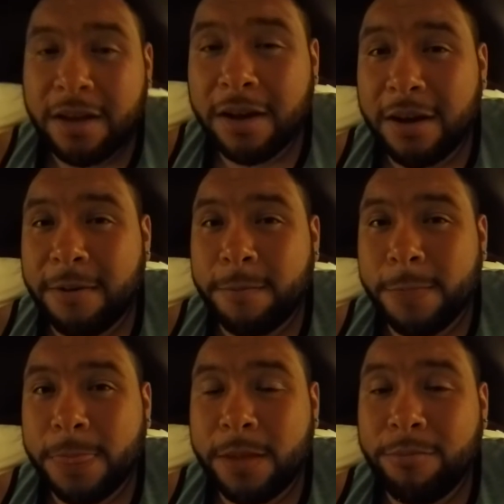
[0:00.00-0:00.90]

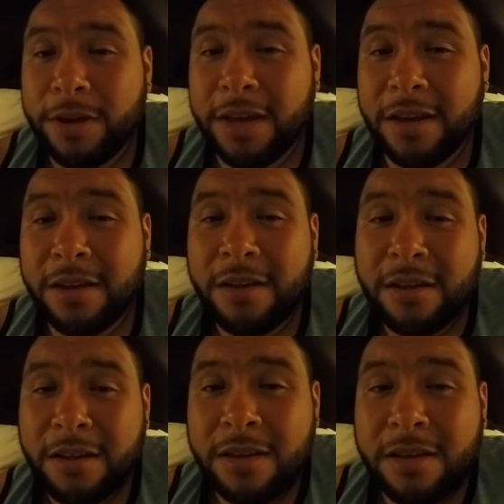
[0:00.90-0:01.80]
Um, but yeah,
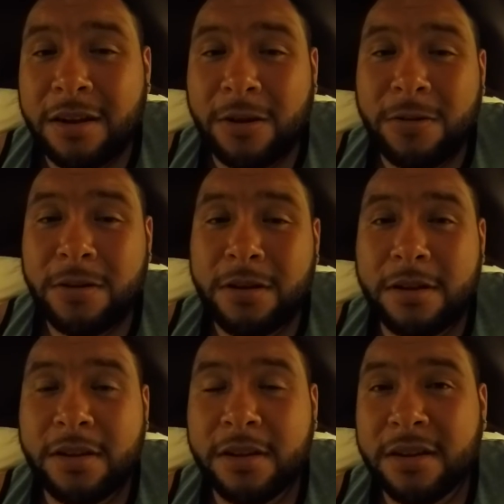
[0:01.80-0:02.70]
you know,
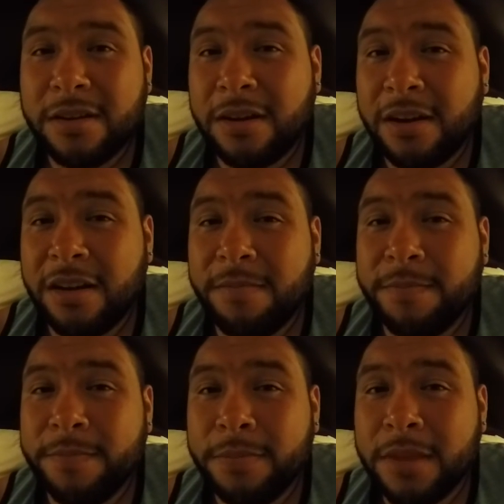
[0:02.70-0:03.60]

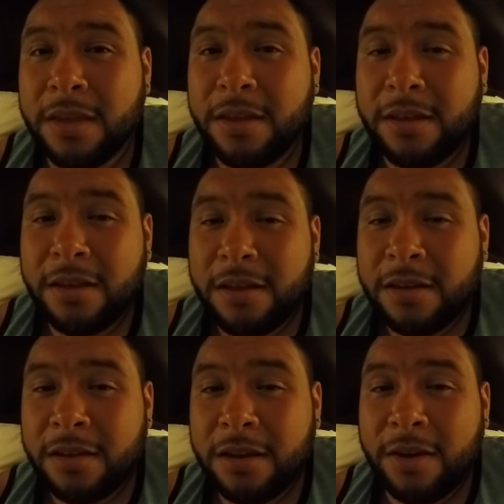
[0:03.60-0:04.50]
um,
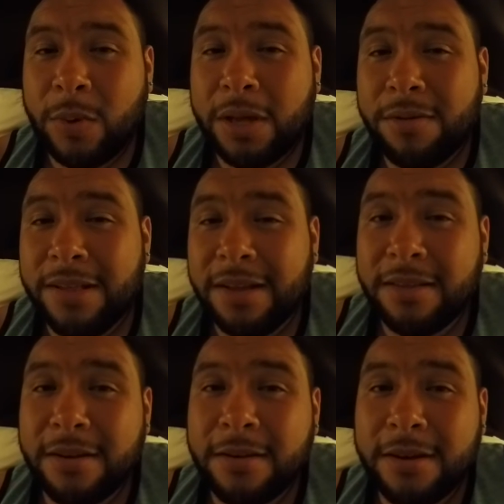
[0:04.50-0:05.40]
while I was
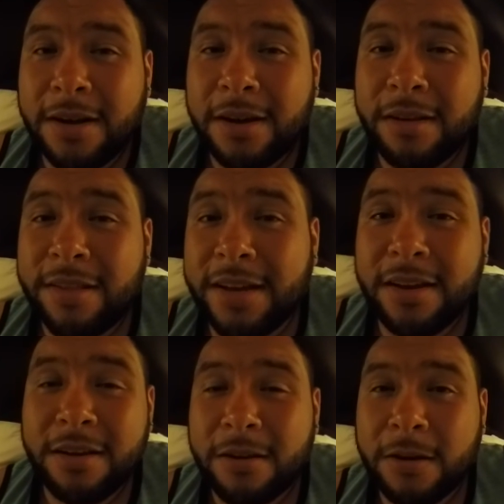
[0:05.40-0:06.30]
out there, kind of
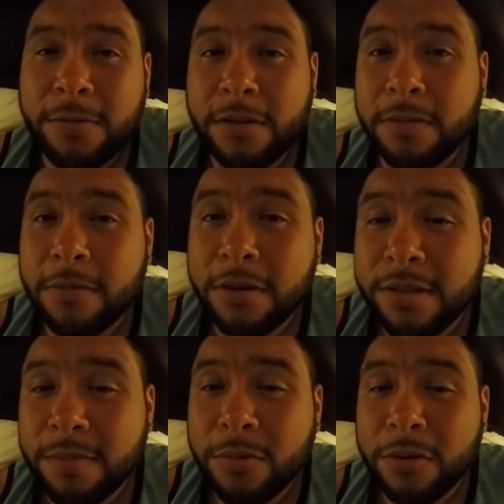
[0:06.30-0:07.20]
decided, you know, I really want
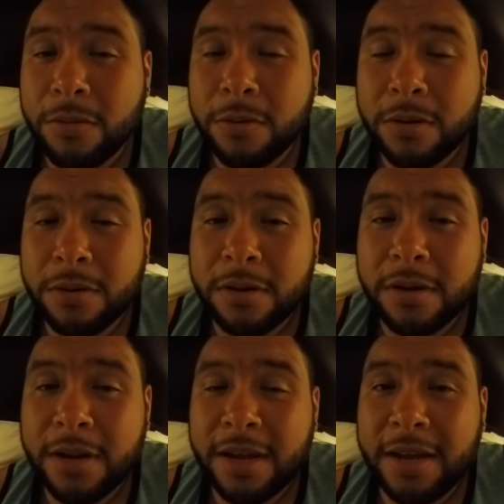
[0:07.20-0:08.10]
to see more of the world,
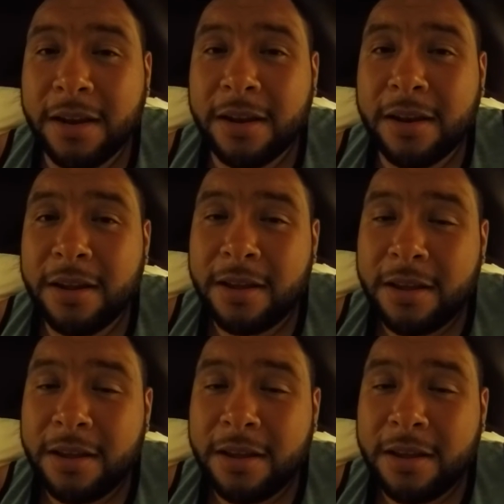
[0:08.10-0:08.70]
and